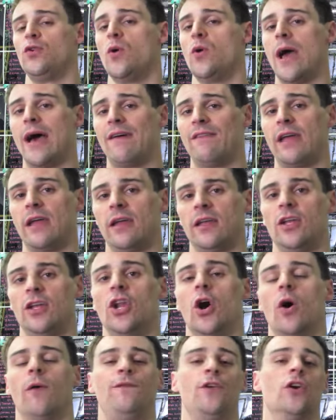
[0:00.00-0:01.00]
you have a,
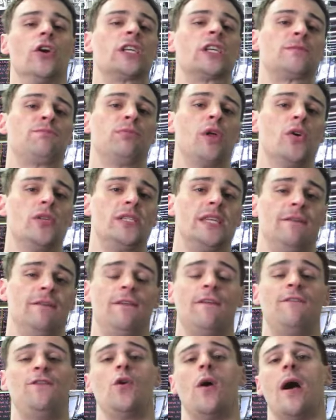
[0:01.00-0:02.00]
if you're explosive,
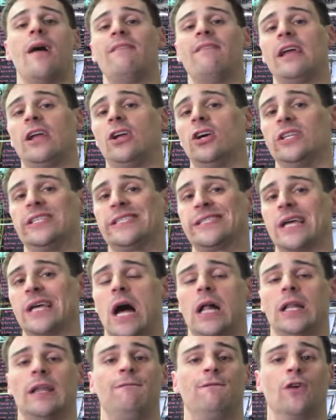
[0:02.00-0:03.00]
if you have a good
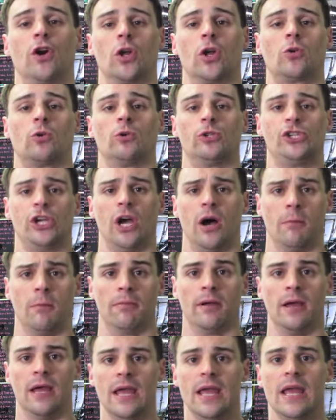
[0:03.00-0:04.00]
solid vertical jump,
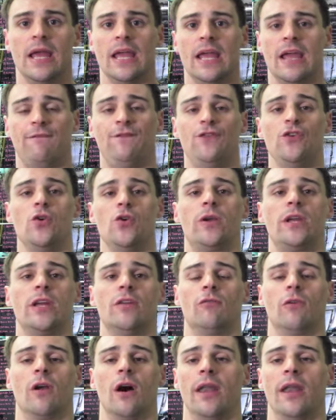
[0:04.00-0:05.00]
if you
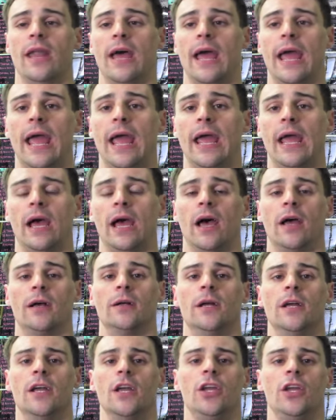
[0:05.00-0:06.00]
can run
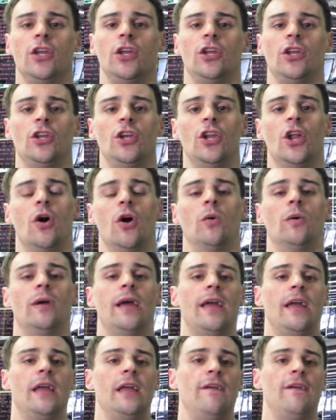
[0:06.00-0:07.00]

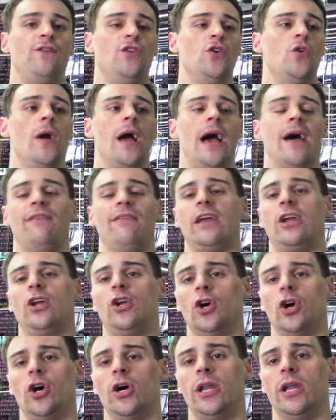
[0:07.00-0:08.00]
if you have a
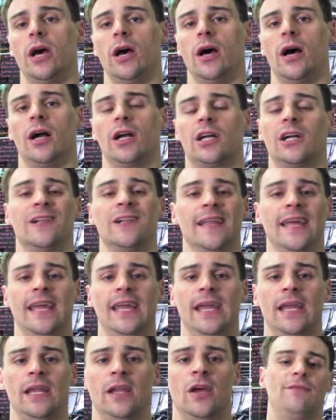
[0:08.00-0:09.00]
good
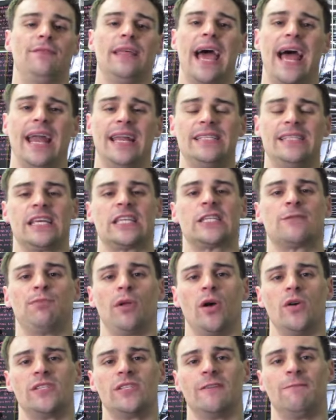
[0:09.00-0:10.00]
clean, that is
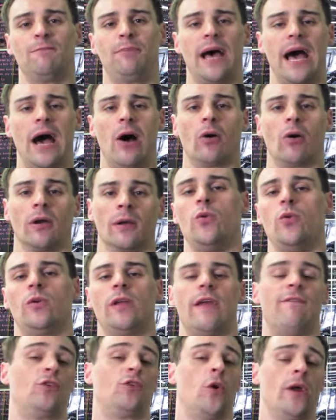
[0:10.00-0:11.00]
explosive power.
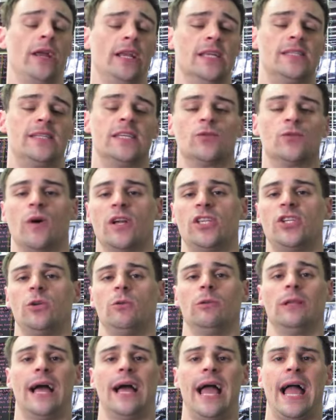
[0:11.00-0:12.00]
If quickness is what
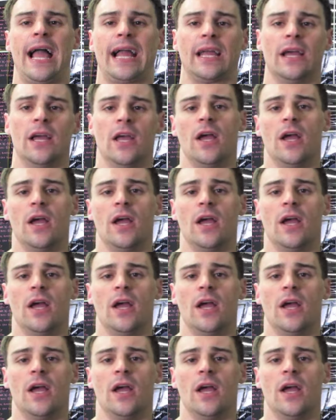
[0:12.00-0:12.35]
you lack,